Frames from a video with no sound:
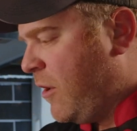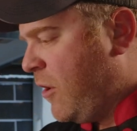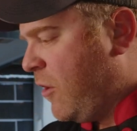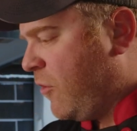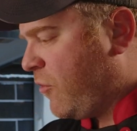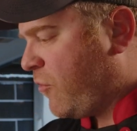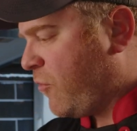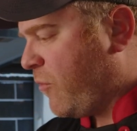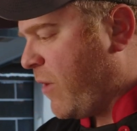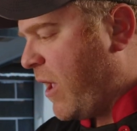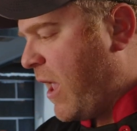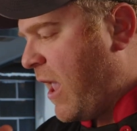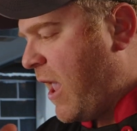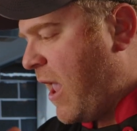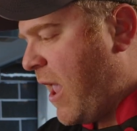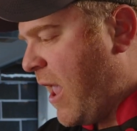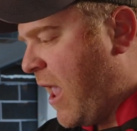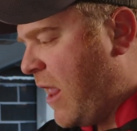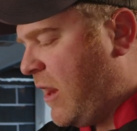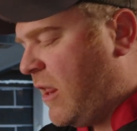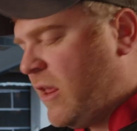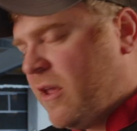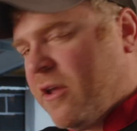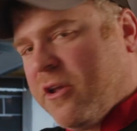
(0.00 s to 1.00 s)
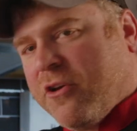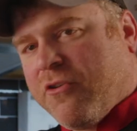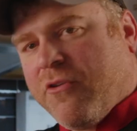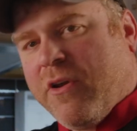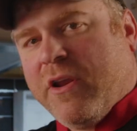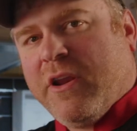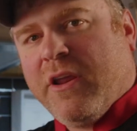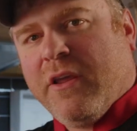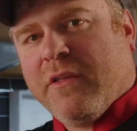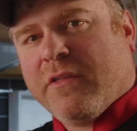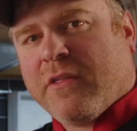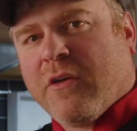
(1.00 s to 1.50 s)
So any
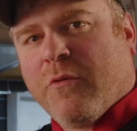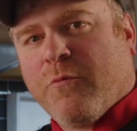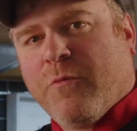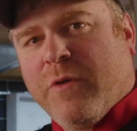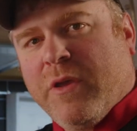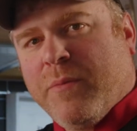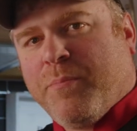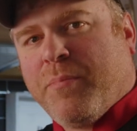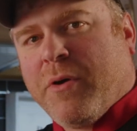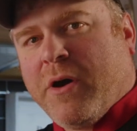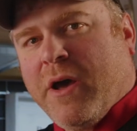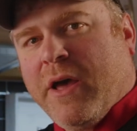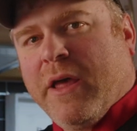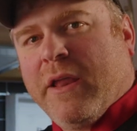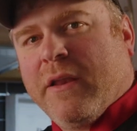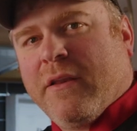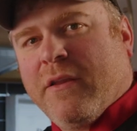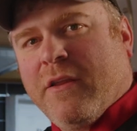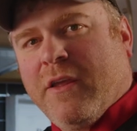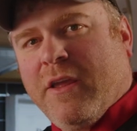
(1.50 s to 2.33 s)
ingredient that we put